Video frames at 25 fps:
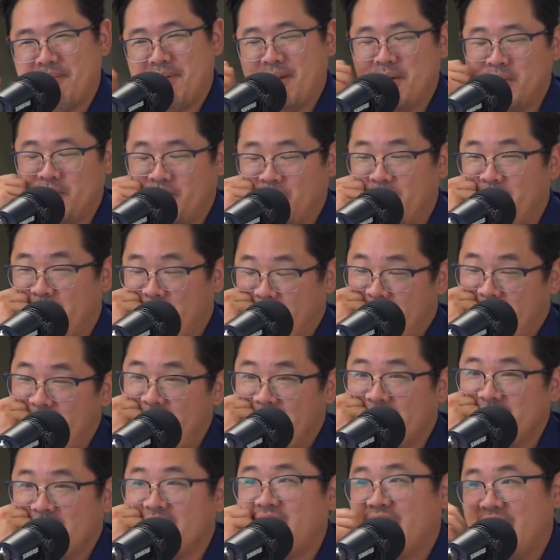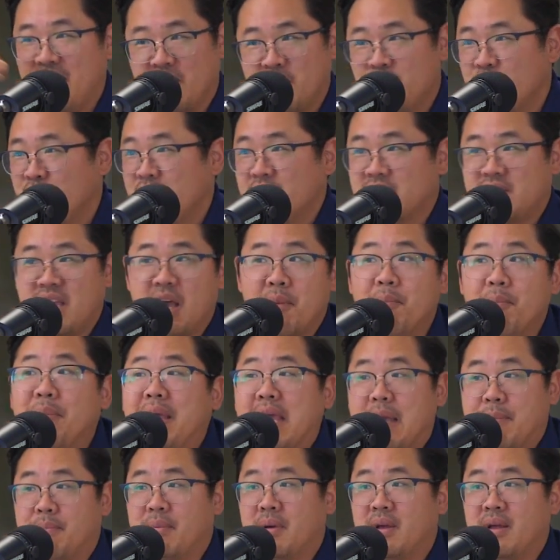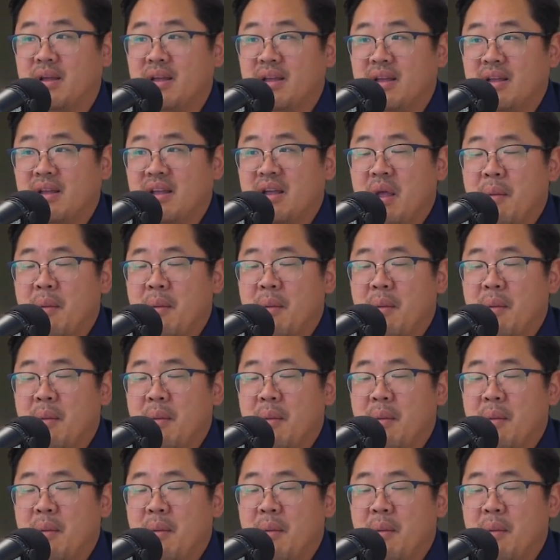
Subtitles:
But it was really funny because you didn't say a peep. No.